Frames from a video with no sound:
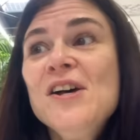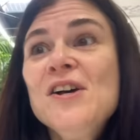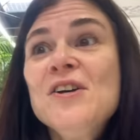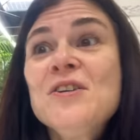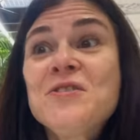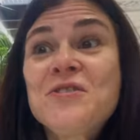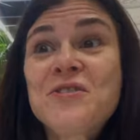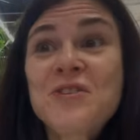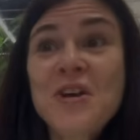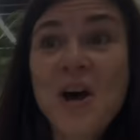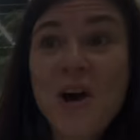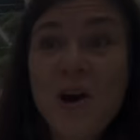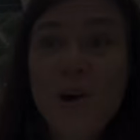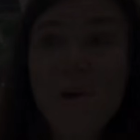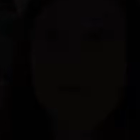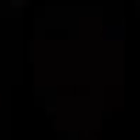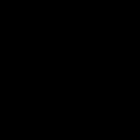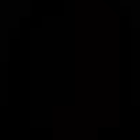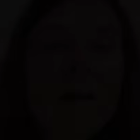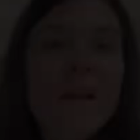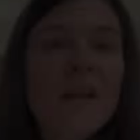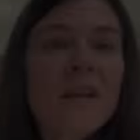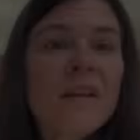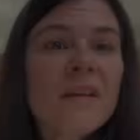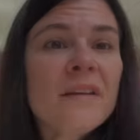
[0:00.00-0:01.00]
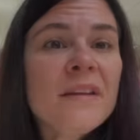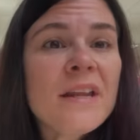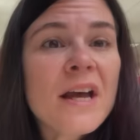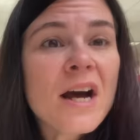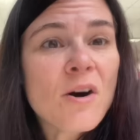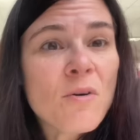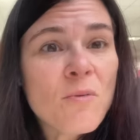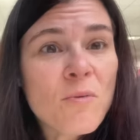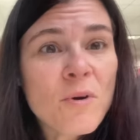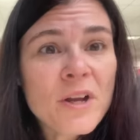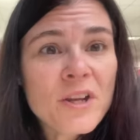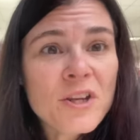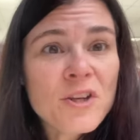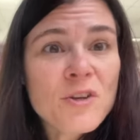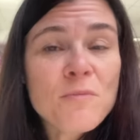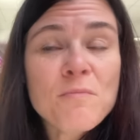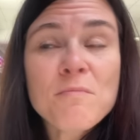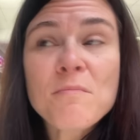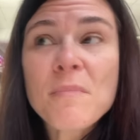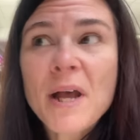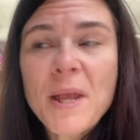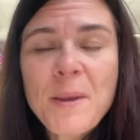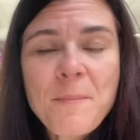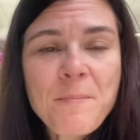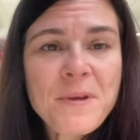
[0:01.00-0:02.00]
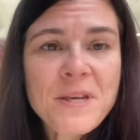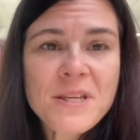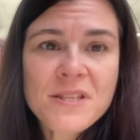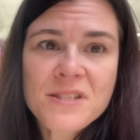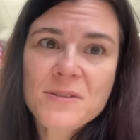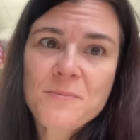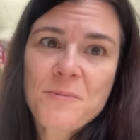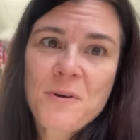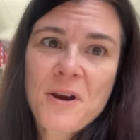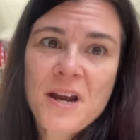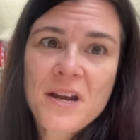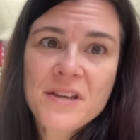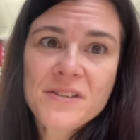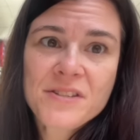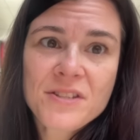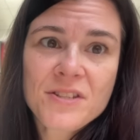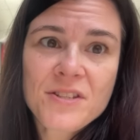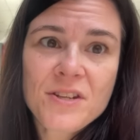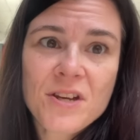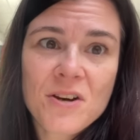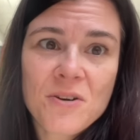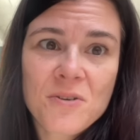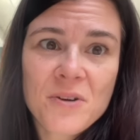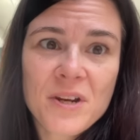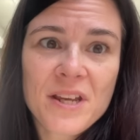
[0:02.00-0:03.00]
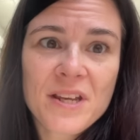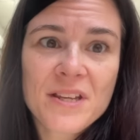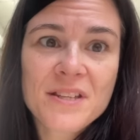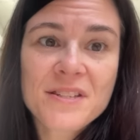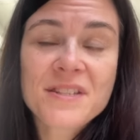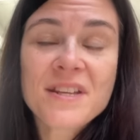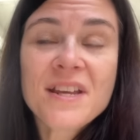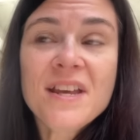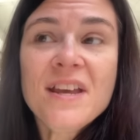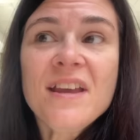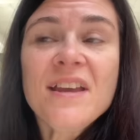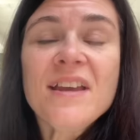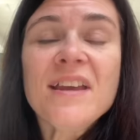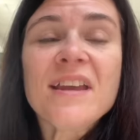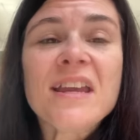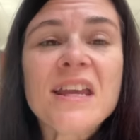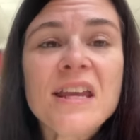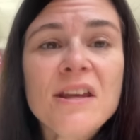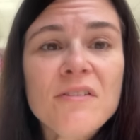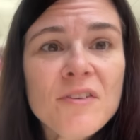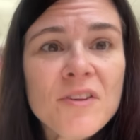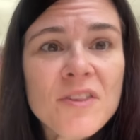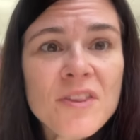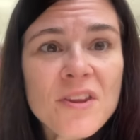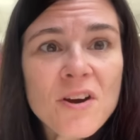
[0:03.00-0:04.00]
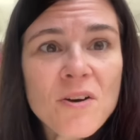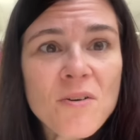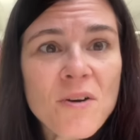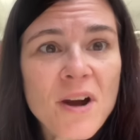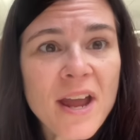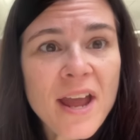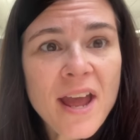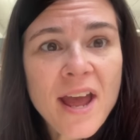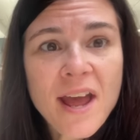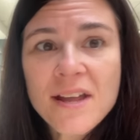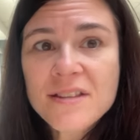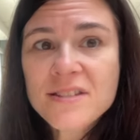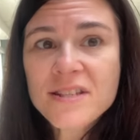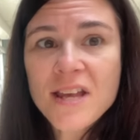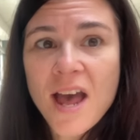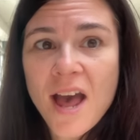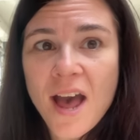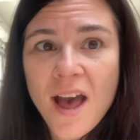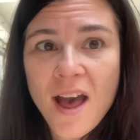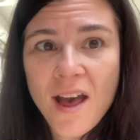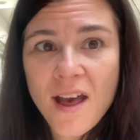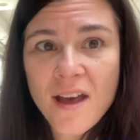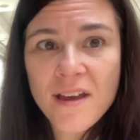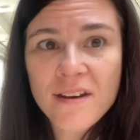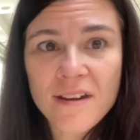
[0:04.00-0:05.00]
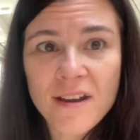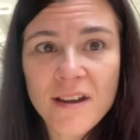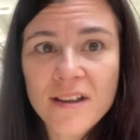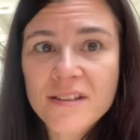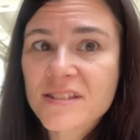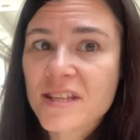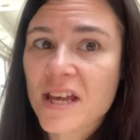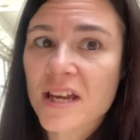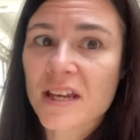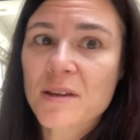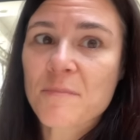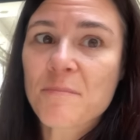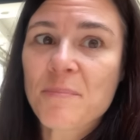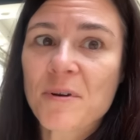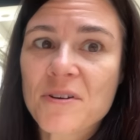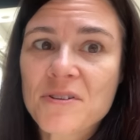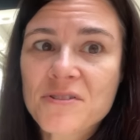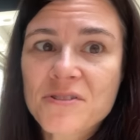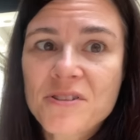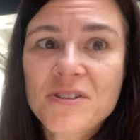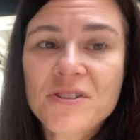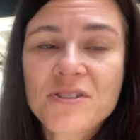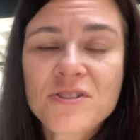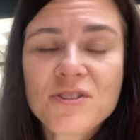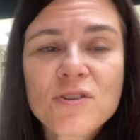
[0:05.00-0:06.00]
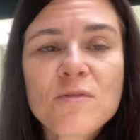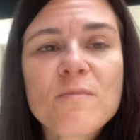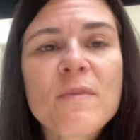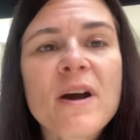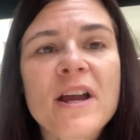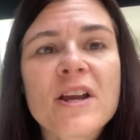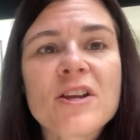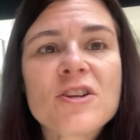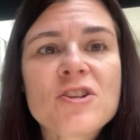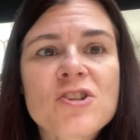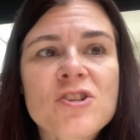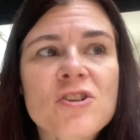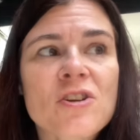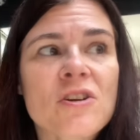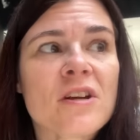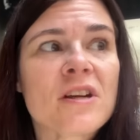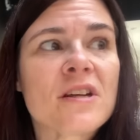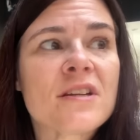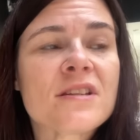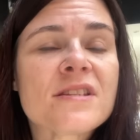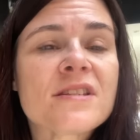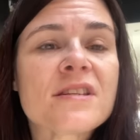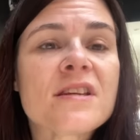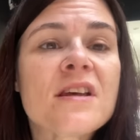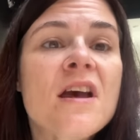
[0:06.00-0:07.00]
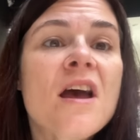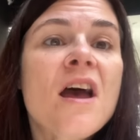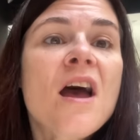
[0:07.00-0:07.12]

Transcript: So now what you might be surprised to know is, even though I had to add a second person to my insurance,